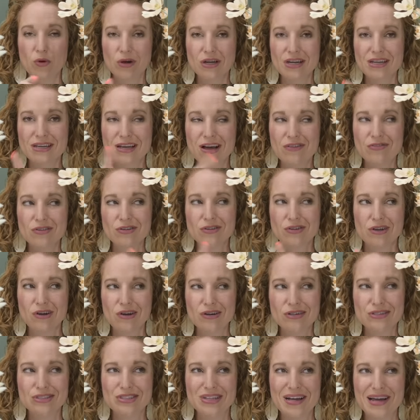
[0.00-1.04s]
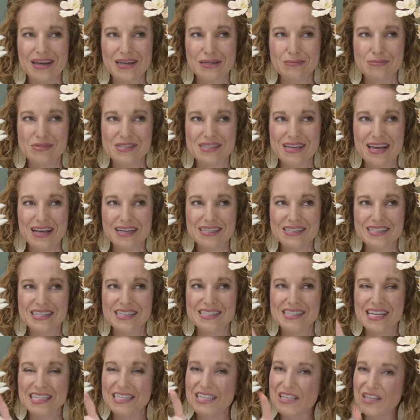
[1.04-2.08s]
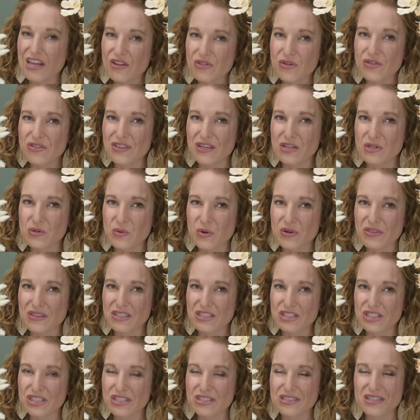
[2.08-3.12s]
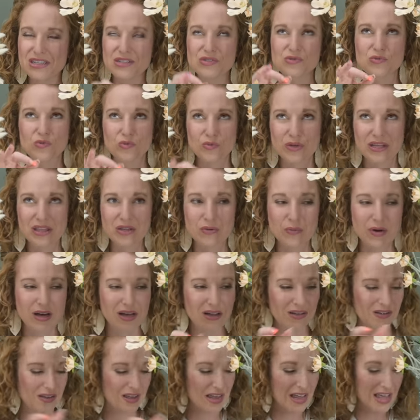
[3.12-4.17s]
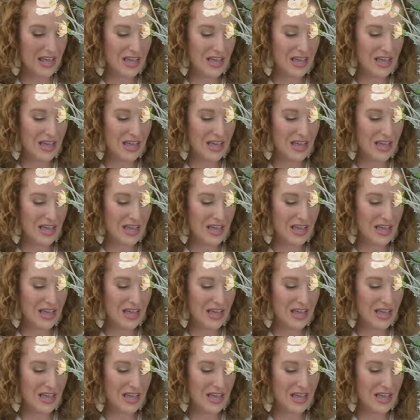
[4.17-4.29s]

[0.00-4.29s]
We're gonna cover large items next because that's another thing Dorothy Jean does really well.